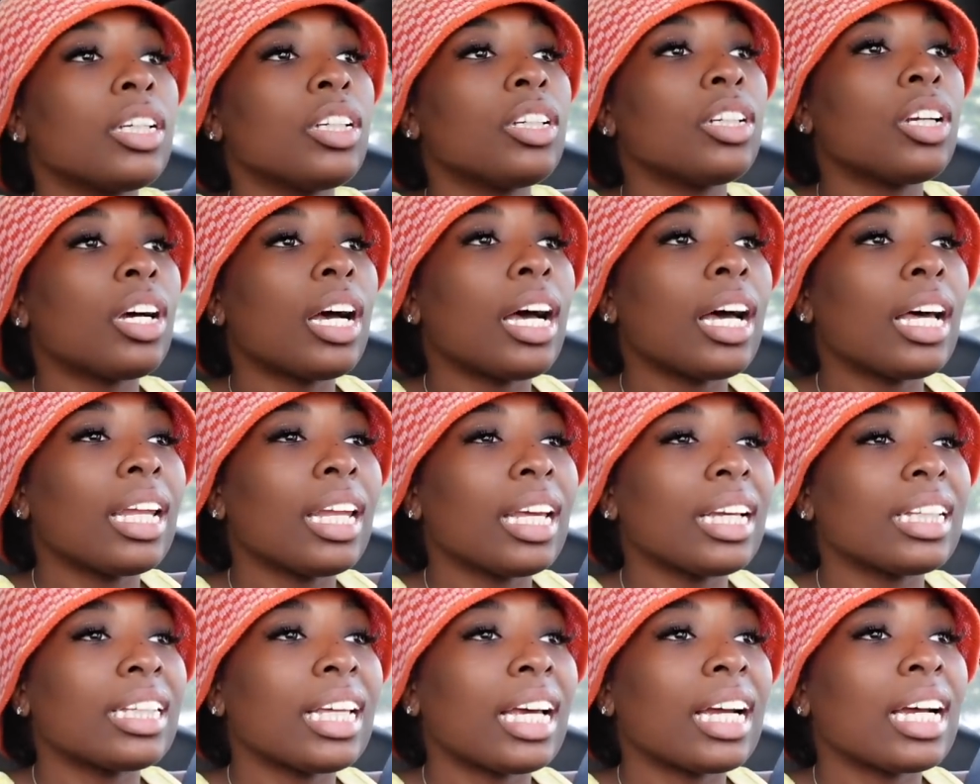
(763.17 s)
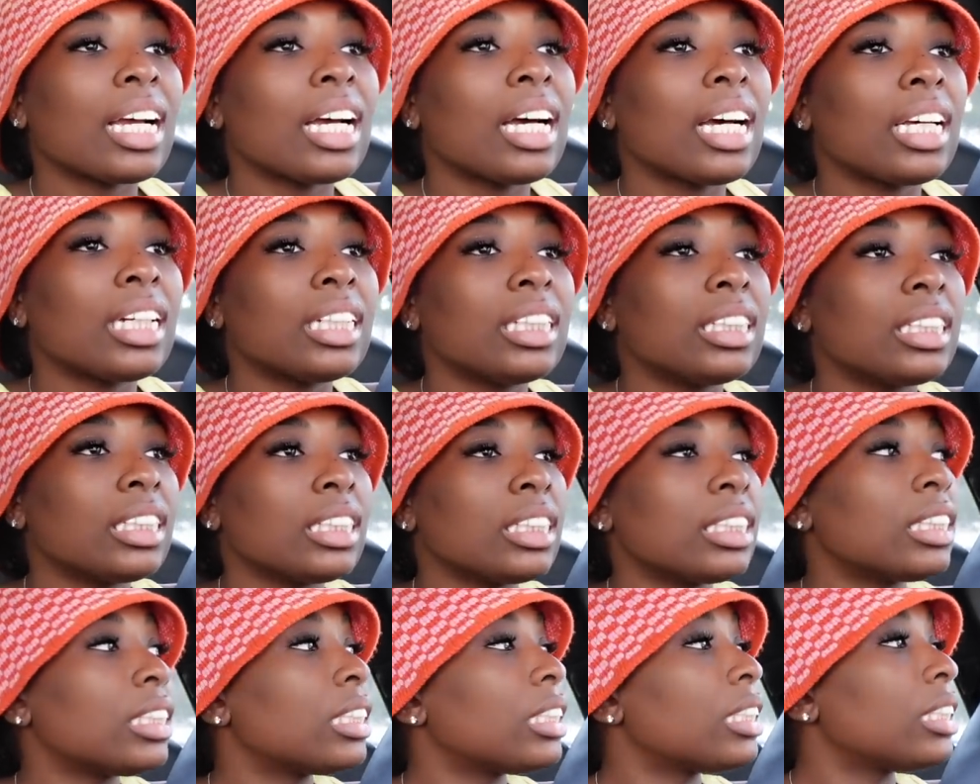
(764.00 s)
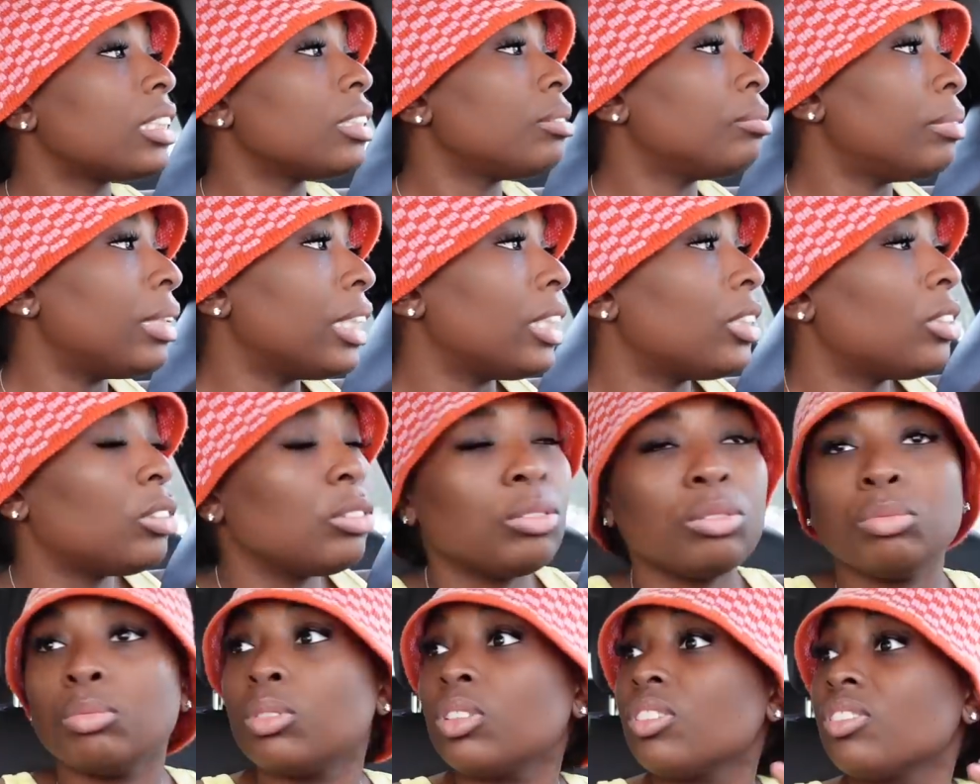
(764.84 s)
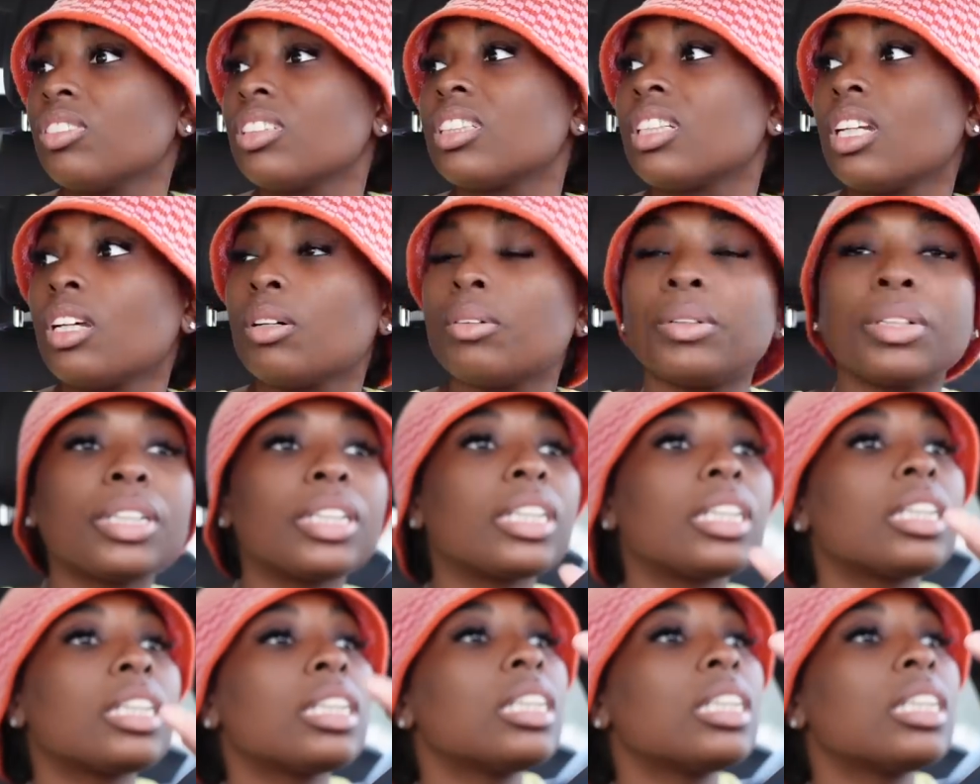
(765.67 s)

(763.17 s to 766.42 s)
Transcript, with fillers: You know how like that kind of just makes you move slower?